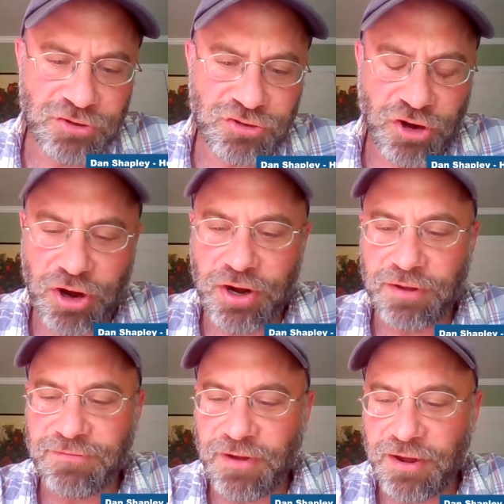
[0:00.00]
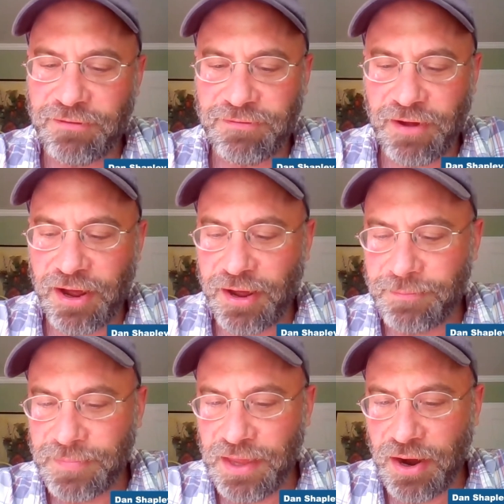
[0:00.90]
churn of
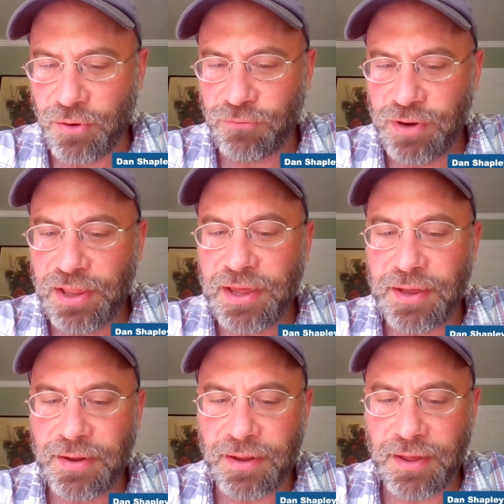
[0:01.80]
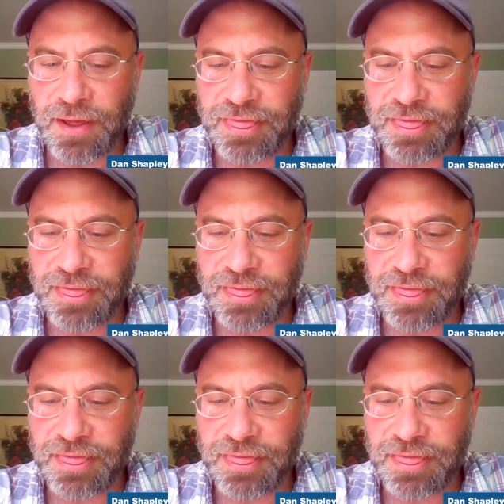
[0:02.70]
really